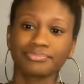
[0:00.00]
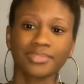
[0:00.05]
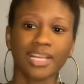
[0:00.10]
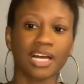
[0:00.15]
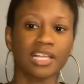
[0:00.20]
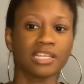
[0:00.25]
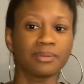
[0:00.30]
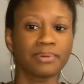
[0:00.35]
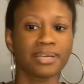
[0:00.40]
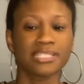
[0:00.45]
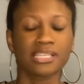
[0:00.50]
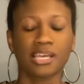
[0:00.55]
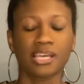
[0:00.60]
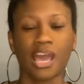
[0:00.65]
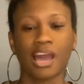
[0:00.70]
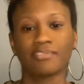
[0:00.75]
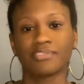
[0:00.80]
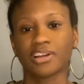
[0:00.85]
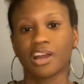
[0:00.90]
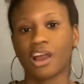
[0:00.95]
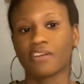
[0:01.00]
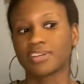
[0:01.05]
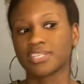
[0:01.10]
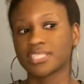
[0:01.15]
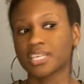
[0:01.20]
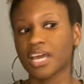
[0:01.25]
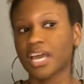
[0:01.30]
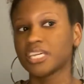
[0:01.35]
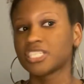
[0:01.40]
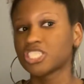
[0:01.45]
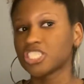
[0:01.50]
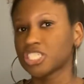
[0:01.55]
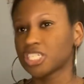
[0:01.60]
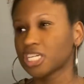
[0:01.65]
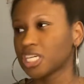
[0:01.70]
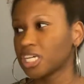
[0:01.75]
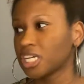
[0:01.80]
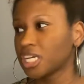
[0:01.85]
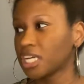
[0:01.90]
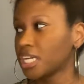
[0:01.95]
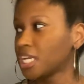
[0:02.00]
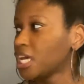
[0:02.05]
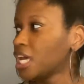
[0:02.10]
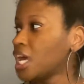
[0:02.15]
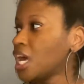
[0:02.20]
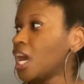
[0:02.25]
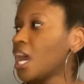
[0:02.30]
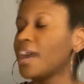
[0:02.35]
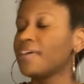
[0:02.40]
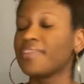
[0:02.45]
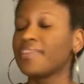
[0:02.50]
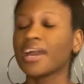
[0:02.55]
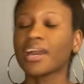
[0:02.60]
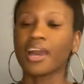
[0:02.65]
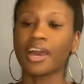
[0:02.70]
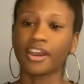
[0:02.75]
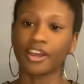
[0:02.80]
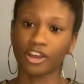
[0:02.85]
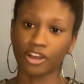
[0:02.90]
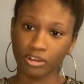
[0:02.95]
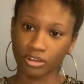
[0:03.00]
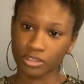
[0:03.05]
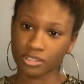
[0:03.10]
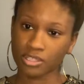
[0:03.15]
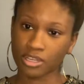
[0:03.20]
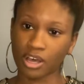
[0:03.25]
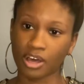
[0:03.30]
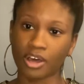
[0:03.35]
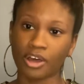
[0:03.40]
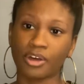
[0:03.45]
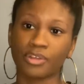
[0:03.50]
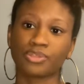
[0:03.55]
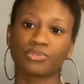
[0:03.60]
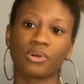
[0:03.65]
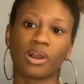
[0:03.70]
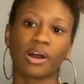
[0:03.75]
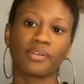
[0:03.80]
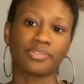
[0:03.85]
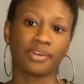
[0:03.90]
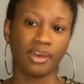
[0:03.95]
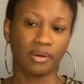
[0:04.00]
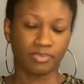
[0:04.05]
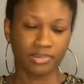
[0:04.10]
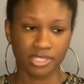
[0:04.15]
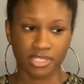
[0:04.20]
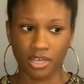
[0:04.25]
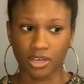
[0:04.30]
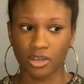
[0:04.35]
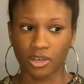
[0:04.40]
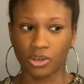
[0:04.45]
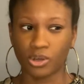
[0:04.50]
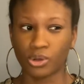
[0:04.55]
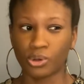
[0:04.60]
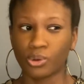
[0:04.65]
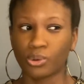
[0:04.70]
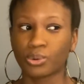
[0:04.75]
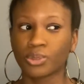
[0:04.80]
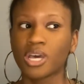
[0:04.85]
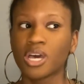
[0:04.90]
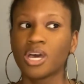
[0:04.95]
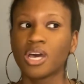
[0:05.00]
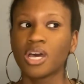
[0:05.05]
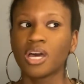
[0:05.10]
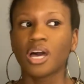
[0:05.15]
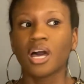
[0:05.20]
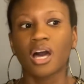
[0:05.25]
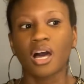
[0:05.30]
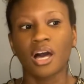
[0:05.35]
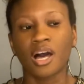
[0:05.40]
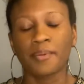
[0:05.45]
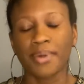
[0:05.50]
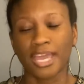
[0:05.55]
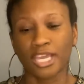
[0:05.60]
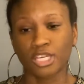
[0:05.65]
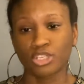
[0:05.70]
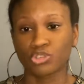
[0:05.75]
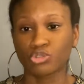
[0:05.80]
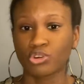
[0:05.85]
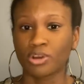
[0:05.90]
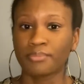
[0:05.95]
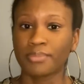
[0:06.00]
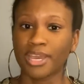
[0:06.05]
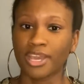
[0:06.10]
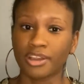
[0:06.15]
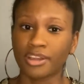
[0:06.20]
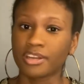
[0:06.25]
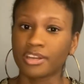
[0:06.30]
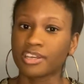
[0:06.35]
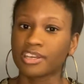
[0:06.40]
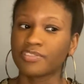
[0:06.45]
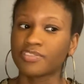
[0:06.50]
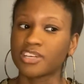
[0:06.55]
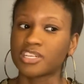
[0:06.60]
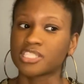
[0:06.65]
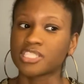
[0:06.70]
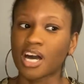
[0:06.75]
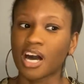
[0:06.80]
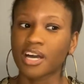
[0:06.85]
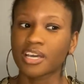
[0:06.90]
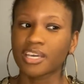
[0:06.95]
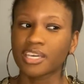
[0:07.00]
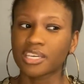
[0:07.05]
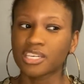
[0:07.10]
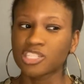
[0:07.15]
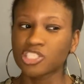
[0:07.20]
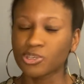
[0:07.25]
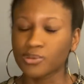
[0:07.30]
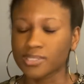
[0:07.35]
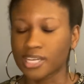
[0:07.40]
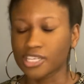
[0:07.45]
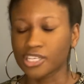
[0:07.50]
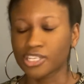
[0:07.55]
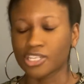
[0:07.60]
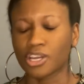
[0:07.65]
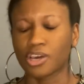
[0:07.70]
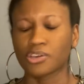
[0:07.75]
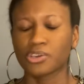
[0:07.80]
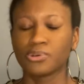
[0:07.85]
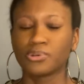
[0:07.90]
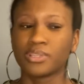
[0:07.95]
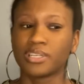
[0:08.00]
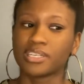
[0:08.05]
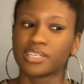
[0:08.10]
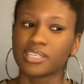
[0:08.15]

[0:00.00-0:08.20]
They're basically having a conversation, and that kind of goes on throughout the episode. Andrew and Meredith, they're talking. She was like, you look